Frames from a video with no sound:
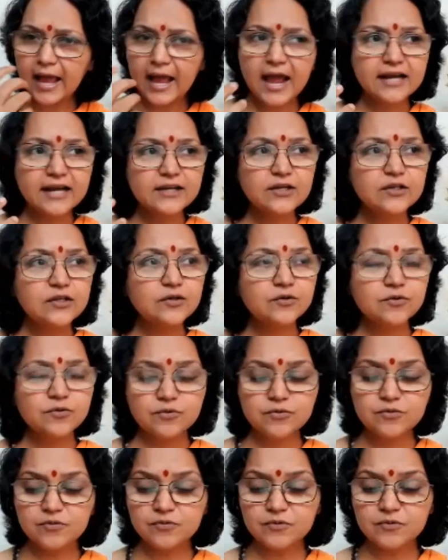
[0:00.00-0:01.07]
and
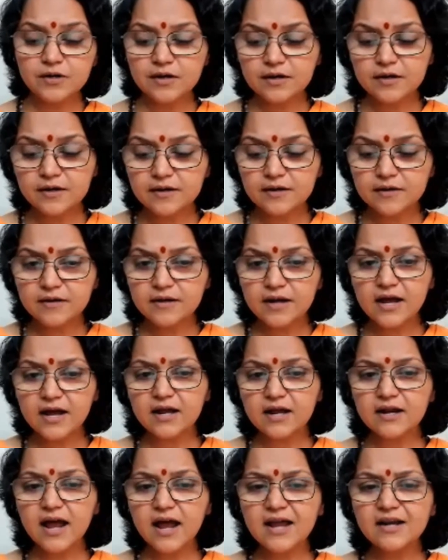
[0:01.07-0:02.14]
you uh,
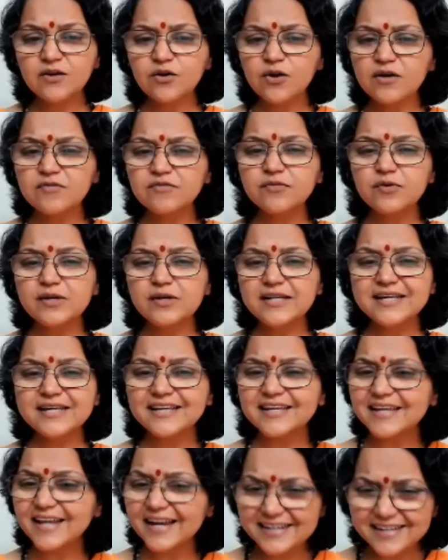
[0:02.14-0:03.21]
are not fully
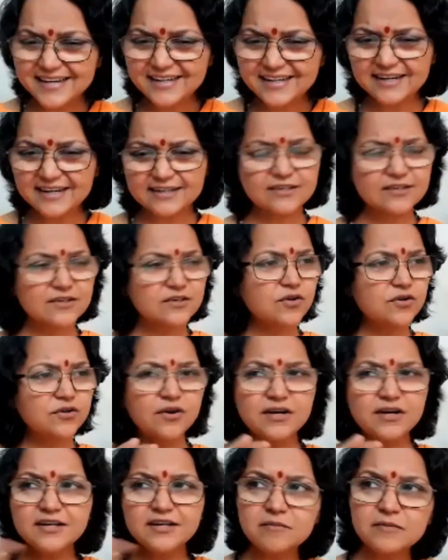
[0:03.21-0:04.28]
getting it you're
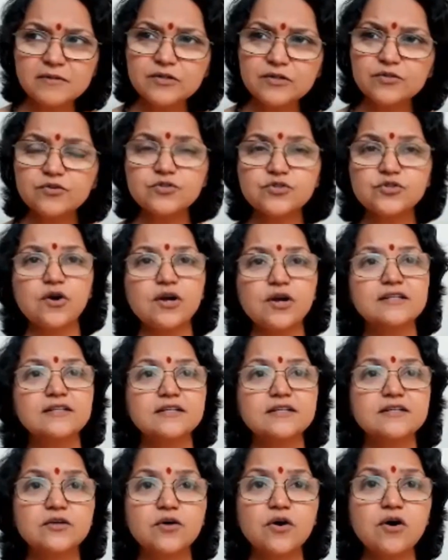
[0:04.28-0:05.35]
not able to join
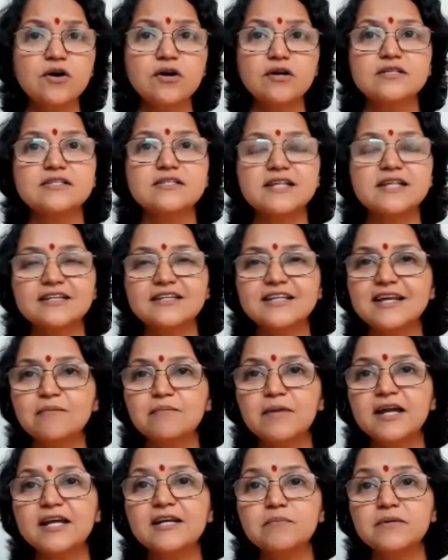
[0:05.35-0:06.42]
the dots then there
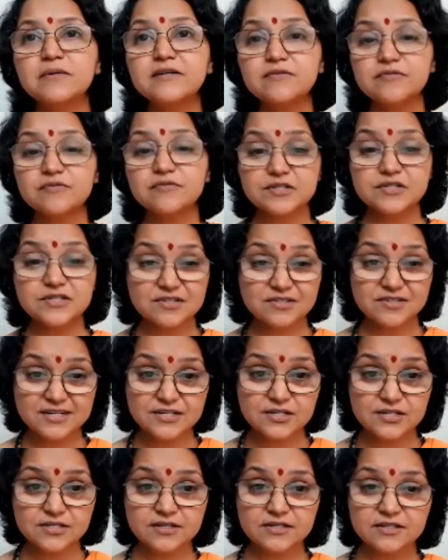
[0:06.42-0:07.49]
might be a
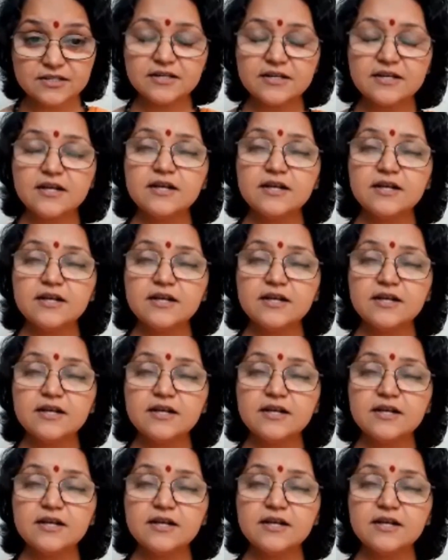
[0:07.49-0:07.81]
frustration